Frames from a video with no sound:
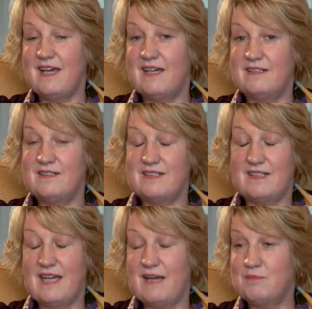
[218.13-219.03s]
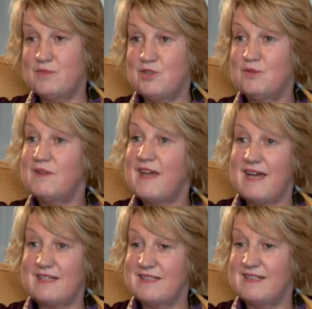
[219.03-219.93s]
and I'm sure
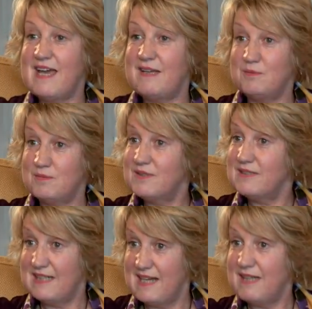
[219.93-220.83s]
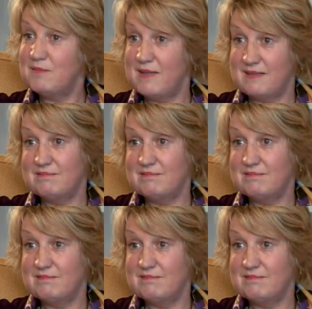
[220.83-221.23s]
that didn't help my